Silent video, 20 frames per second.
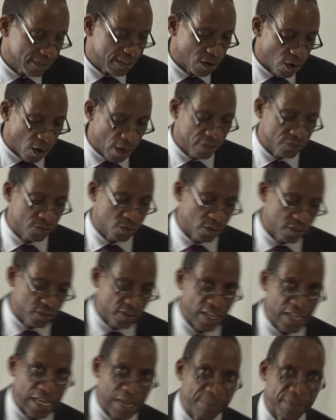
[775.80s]
the law is
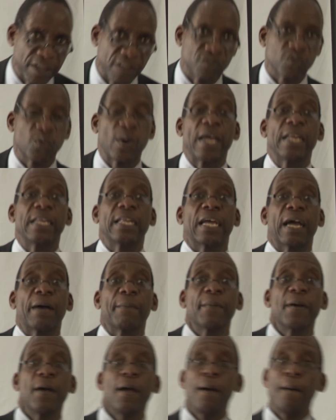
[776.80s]
concerned, I'm just winding
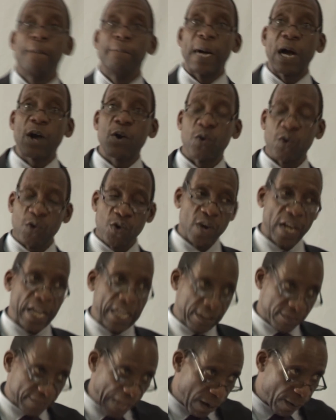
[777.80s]
up. Magodora
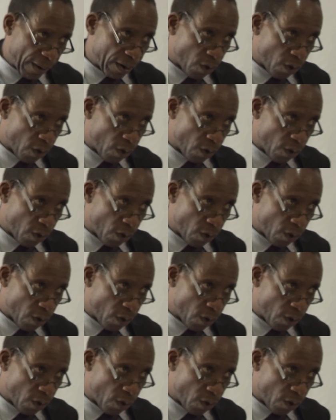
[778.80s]
is our